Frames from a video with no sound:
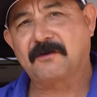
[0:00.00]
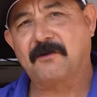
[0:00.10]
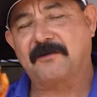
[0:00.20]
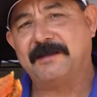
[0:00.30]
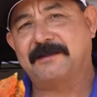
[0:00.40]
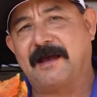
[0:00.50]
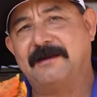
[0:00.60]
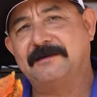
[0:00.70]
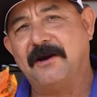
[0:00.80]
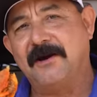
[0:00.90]
Gordita,
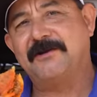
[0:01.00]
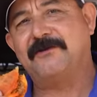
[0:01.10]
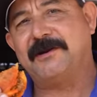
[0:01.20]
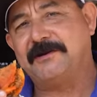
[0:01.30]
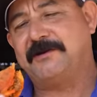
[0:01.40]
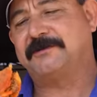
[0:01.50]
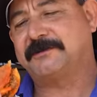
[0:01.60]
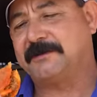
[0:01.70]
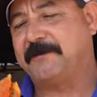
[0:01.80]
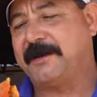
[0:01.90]
one hundred
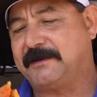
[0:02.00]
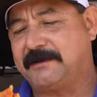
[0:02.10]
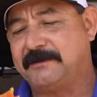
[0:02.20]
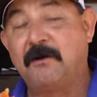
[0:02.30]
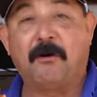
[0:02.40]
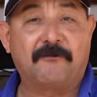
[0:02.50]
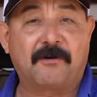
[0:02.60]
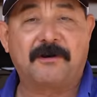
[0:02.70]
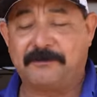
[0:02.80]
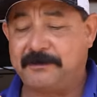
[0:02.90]
years in the making.
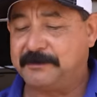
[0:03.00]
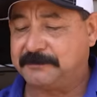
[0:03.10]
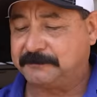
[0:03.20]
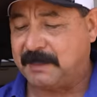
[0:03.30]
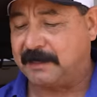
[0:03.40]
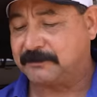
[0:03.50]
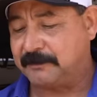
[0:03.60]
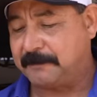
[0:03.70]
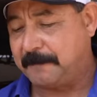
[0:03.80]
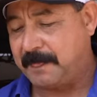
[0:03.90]
Over one hundred years,
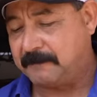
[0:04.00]
actually.